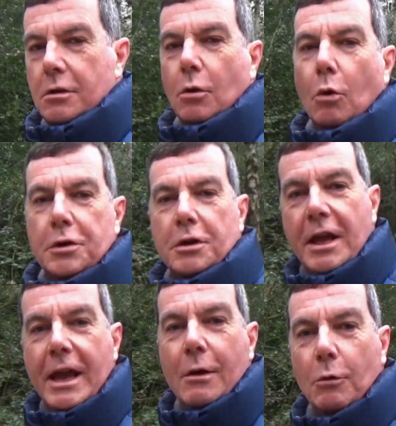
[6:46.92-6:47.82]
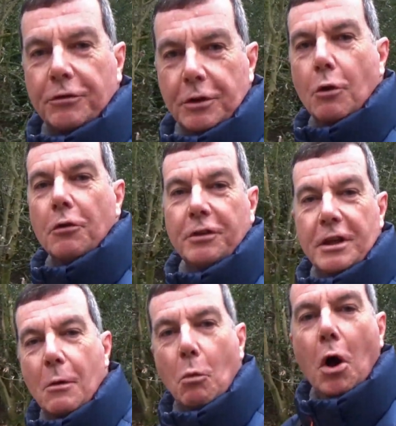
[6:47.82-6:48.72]
all you could hear was the noise of
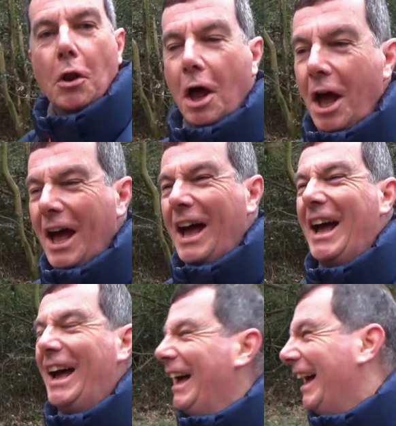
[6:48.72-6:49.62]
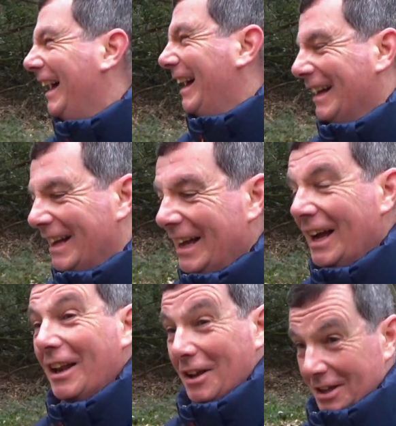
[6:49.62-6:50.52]
the M1.
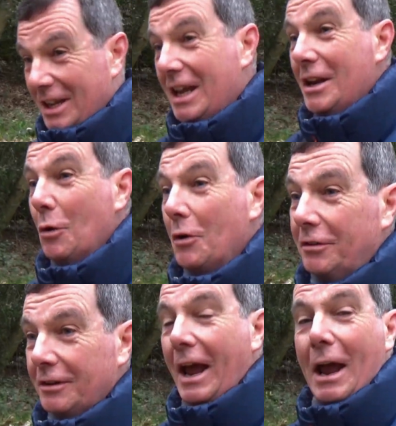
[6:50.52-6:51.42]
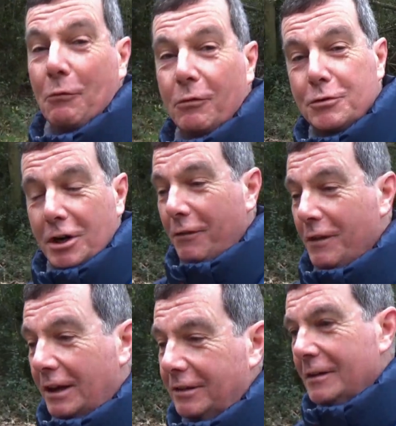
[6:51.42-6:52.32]
And I can hear noise now from
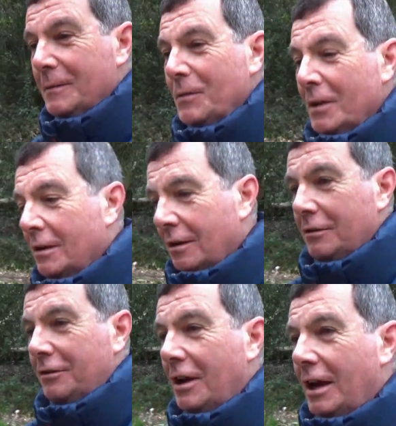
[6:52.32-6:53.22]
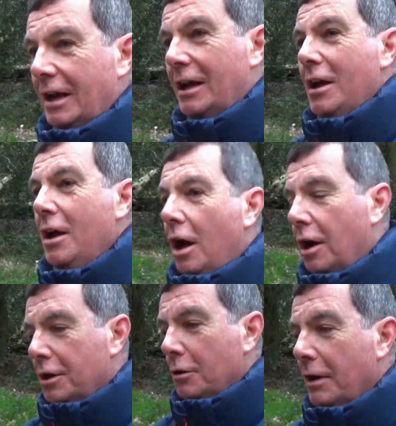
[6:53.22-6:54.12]
traffic, because
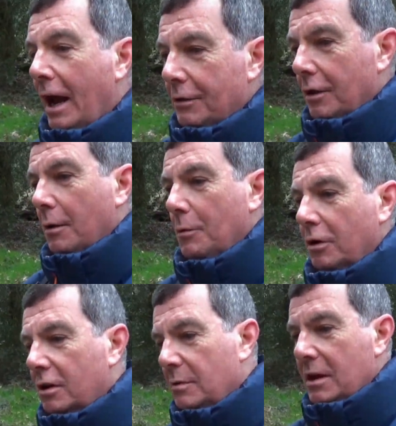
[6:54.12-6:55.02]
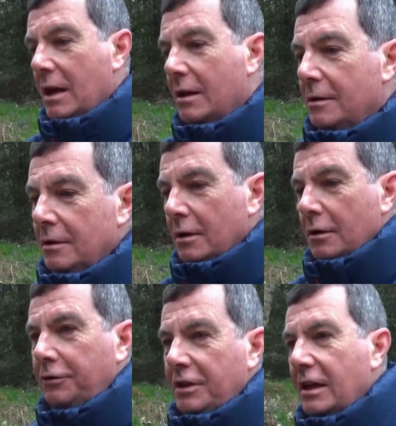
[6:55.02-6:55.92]
I know now that I'm not going to be
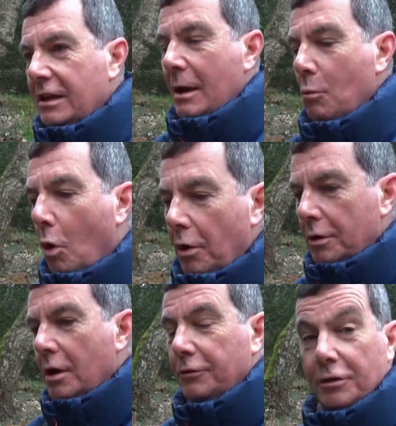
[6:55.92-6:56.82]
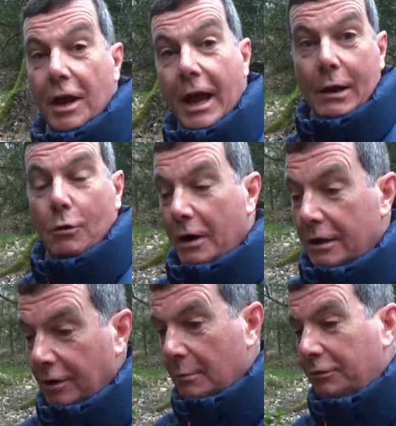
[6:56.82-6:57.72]
seeing the M1 today or
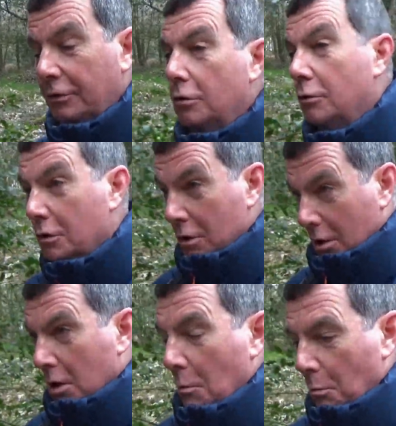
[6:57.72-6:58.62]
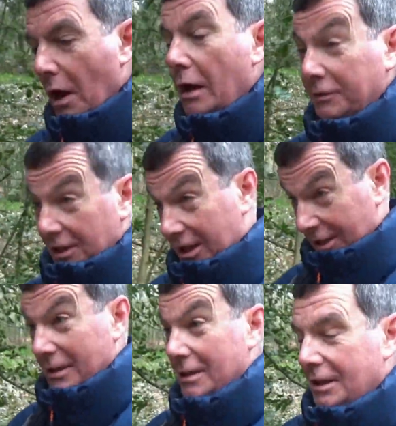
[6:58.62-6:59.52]
anytime soon, but
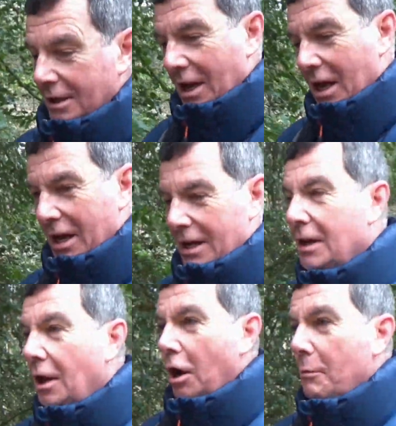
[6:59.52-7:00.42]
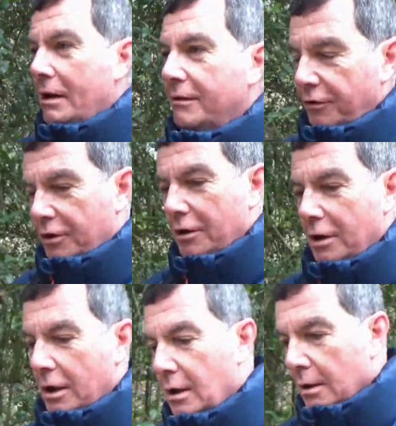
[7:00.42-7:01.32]
I'm heading for another